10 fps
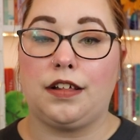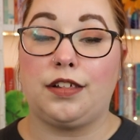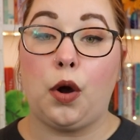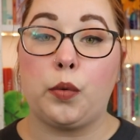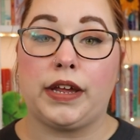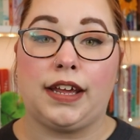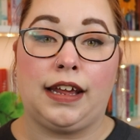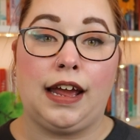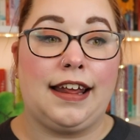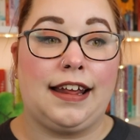
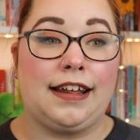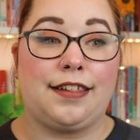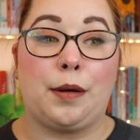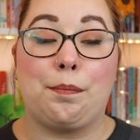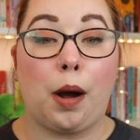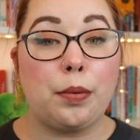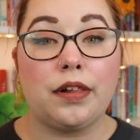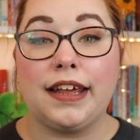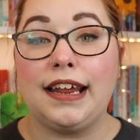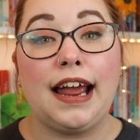Zoe is
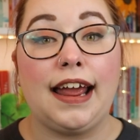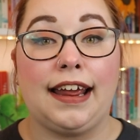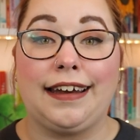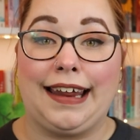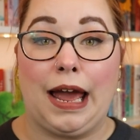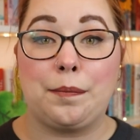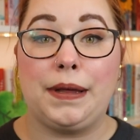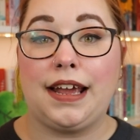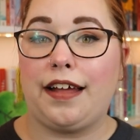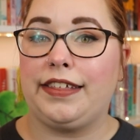bubbly and
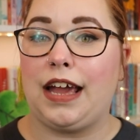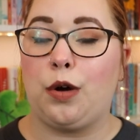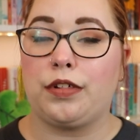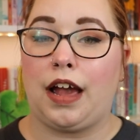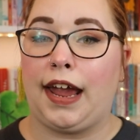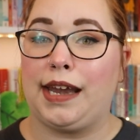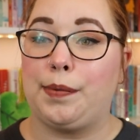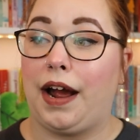happy on the outside,